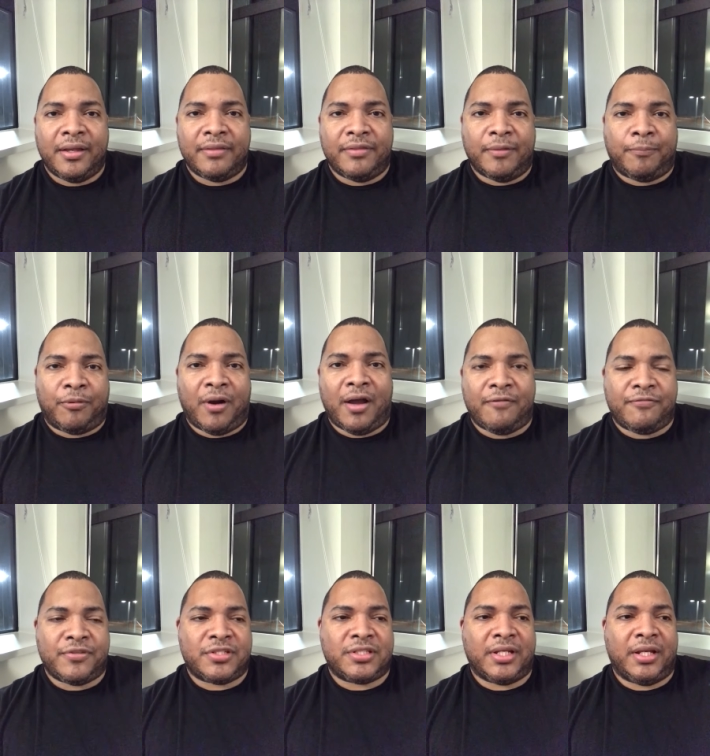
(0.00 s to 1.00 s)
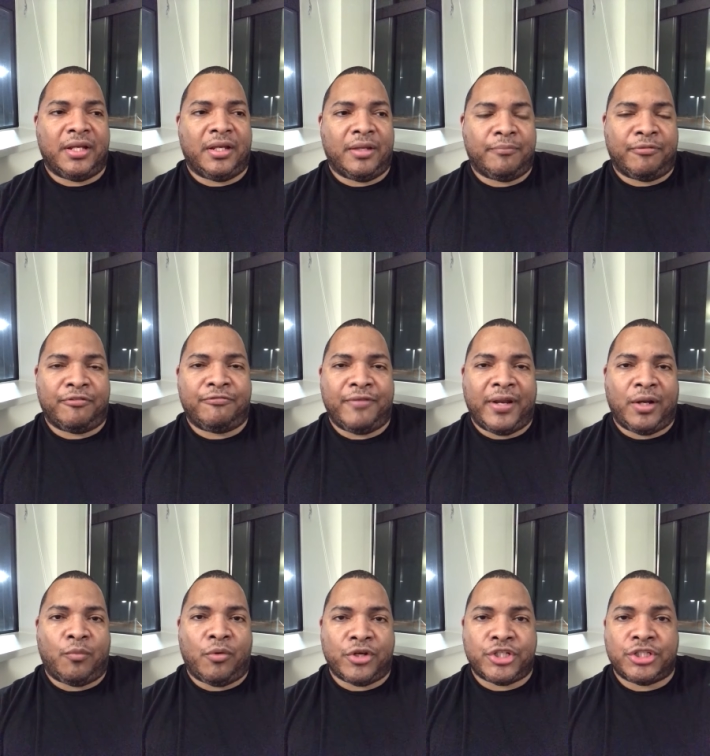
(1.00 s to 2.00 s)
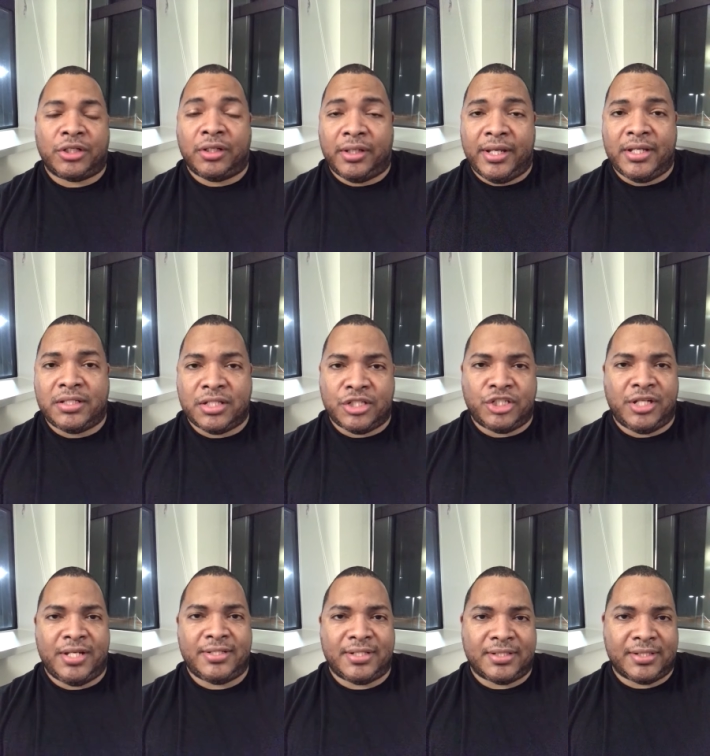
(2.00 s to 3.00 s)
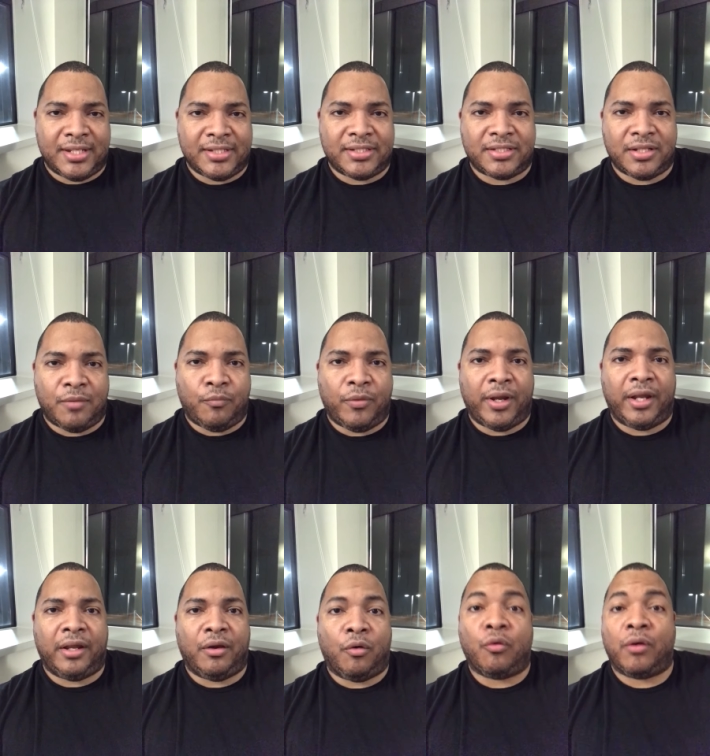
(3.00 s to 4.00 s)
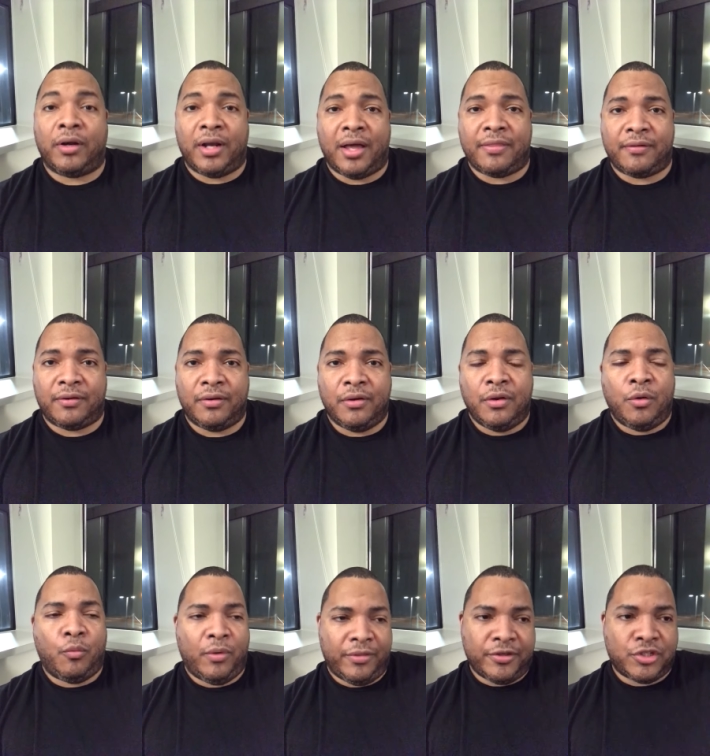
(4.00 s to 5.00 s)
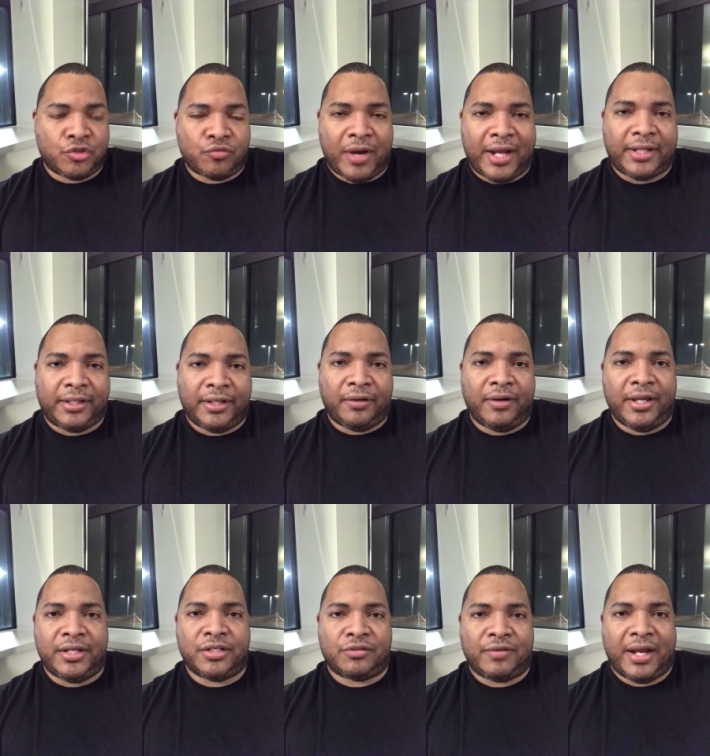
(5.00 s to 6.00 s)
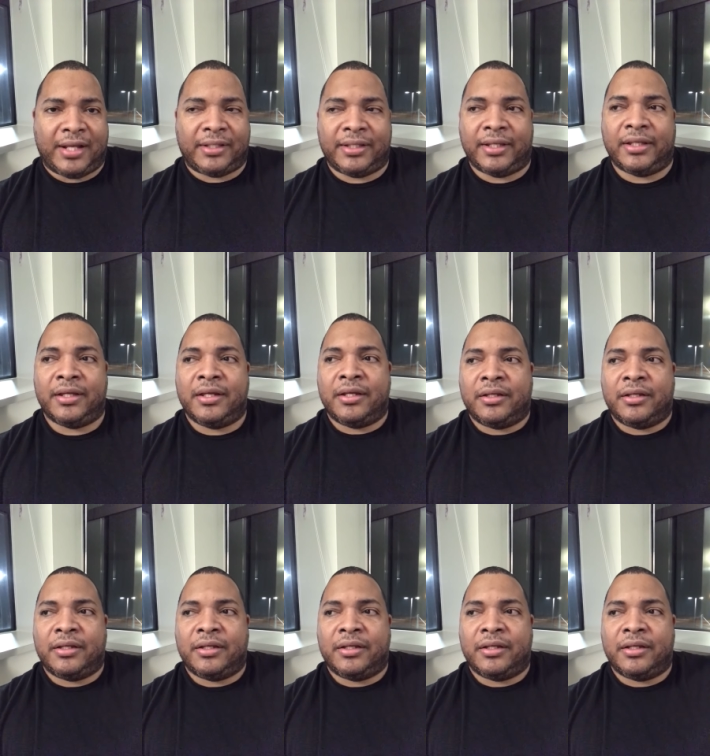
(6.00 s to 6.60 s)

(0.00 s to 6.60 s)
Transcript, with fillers: the prophecy and prophetic word should lead to Jesus in some way or another, whether directly or indirectly